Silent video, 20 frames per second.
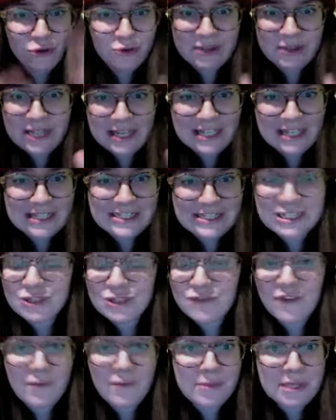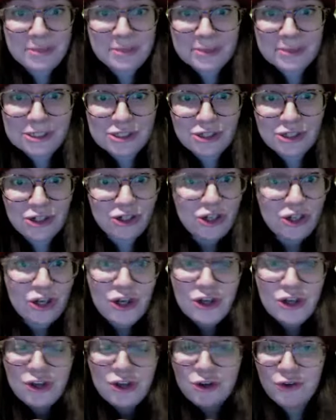know what that is, if you've never been to Blizzard,
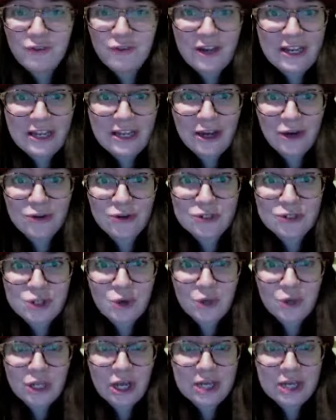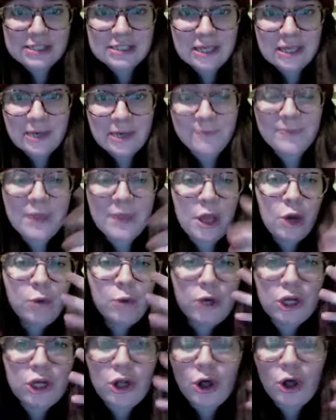you'll find out. It's totally awesome.
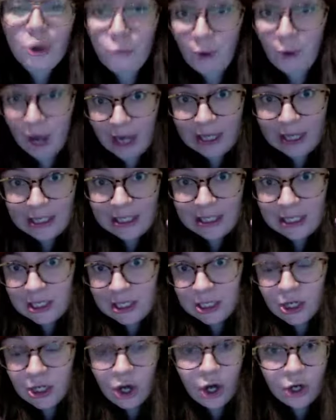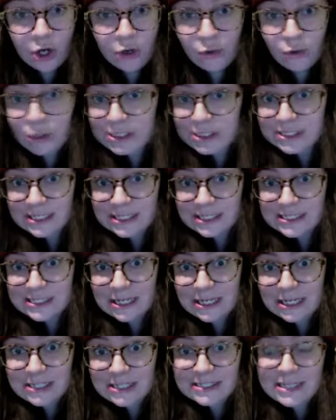We could all ride in on our horses
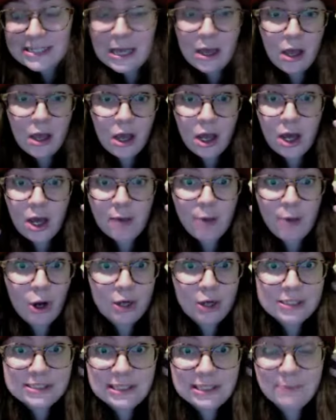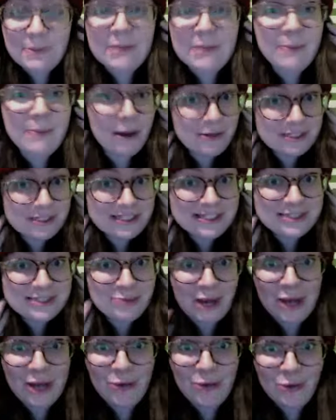because um, our CMP Mounties
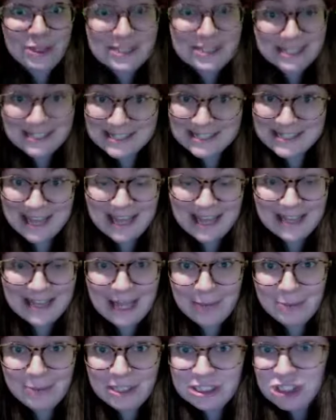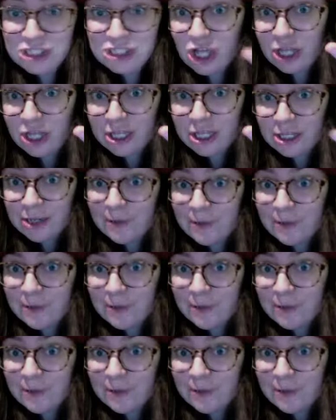ride horses, and that'd be solid.